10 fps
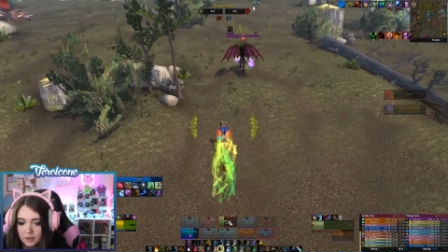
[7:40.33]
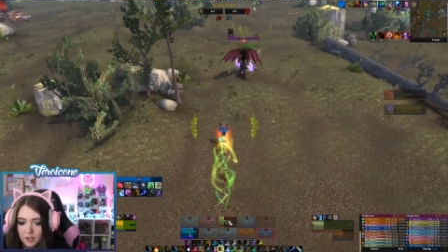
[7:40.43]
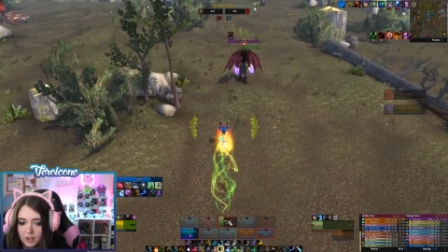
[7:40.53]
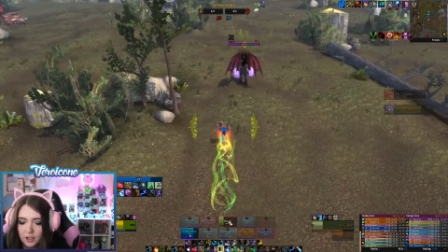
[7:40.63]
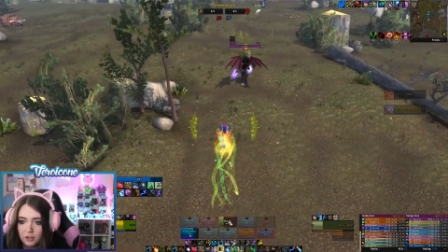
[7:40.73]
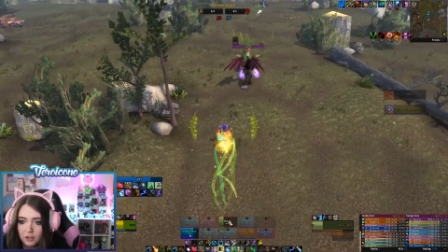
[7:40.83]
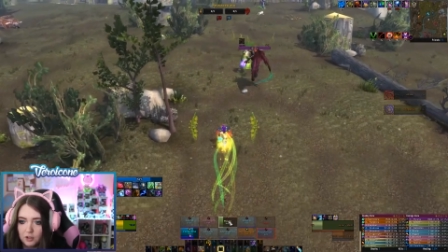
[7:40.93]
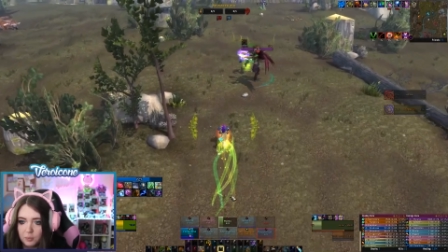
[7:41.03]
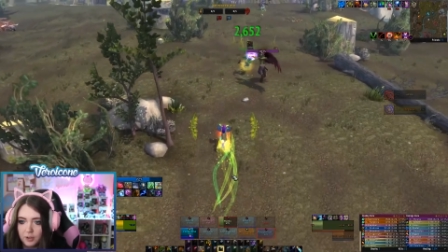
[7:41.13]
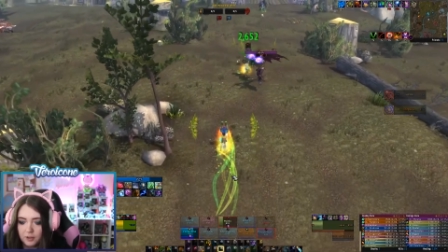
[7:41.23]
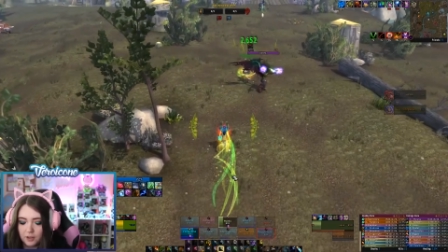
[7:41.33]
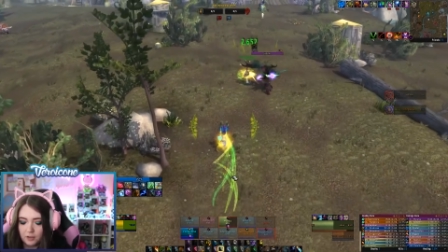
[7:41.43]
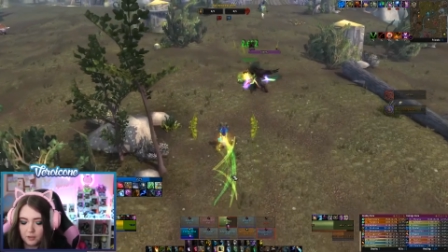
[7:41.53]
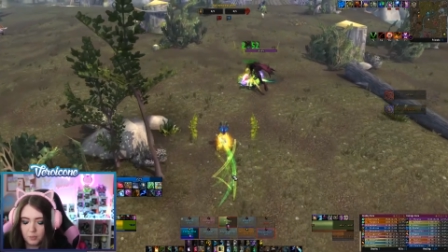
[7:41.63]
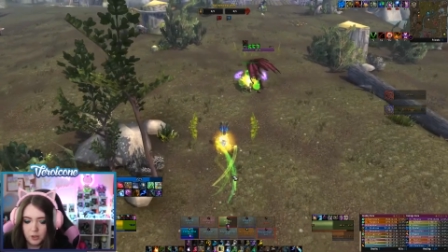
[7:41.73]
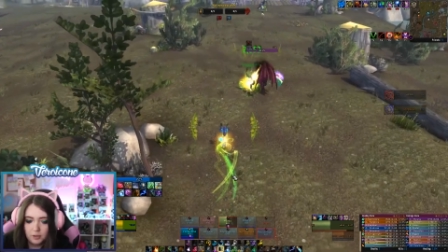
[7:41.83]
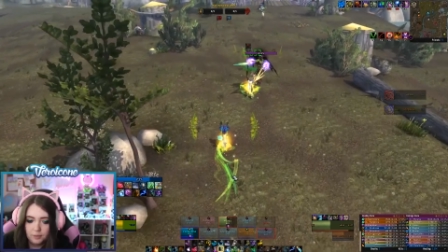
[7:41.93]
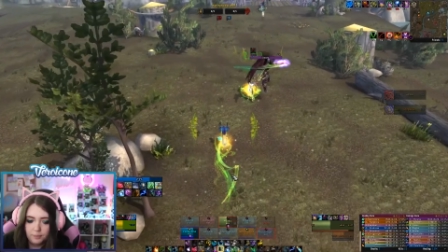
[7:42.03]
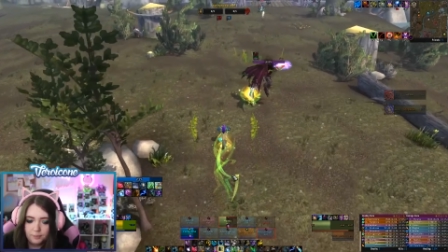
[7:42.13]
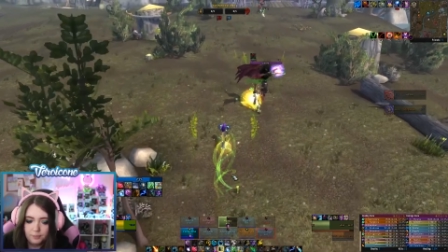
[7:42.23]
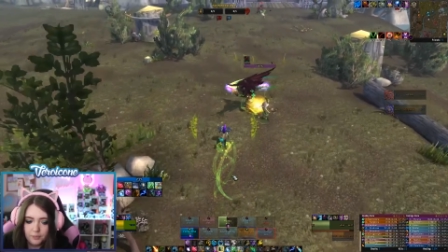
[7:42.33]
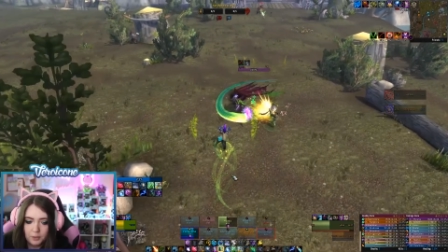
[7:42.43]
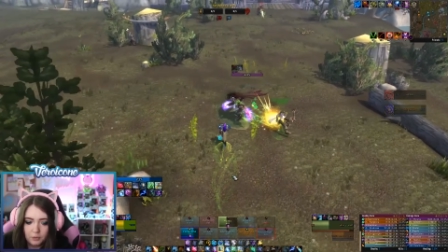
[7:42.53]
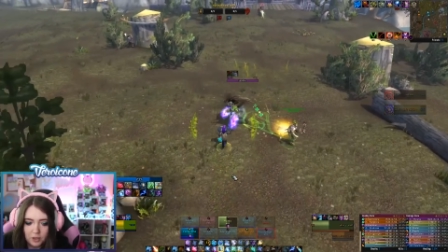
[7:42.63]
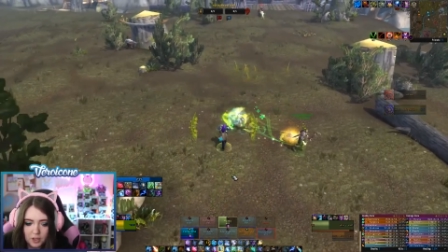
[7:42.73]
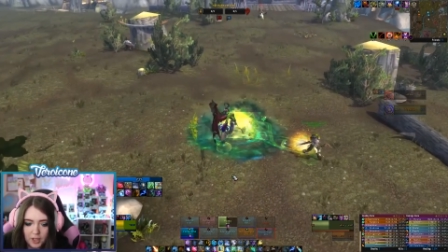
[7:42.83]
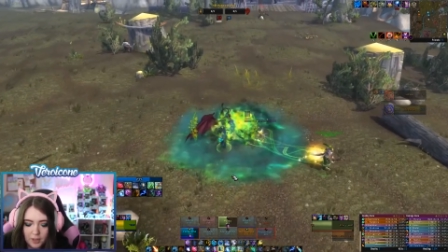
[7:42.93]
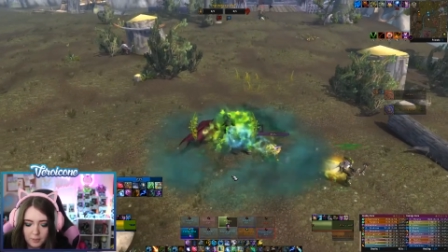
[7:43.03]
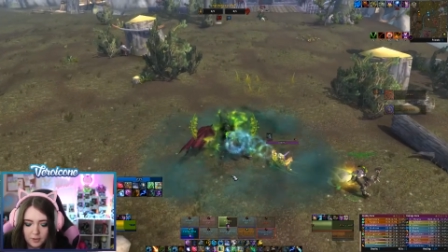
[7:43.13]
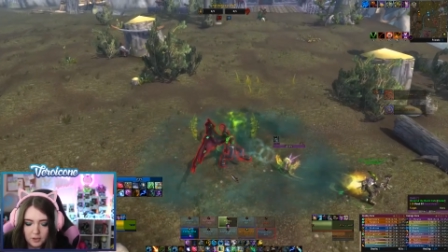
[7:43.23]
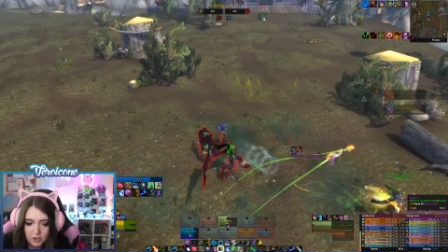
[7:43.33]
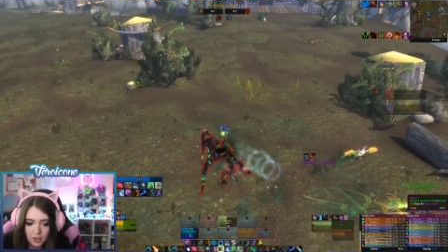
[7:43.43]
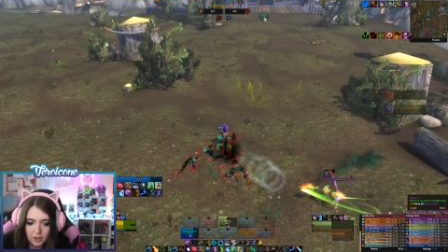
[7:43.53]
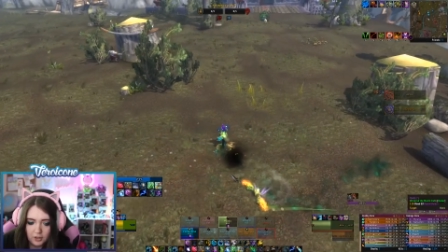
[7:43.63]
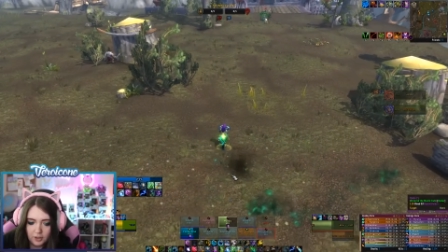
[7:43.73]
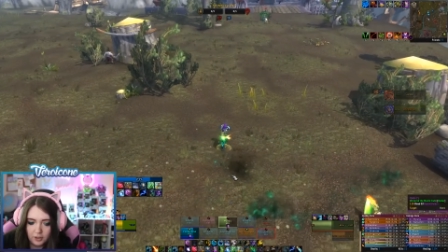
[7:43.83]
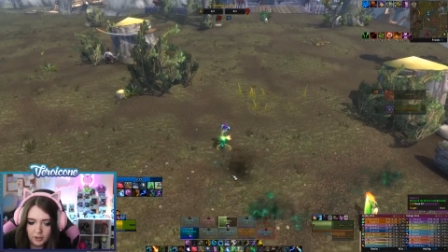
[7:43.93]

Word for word: Healers, please hear someone. I'm just gonna type dot dot dot.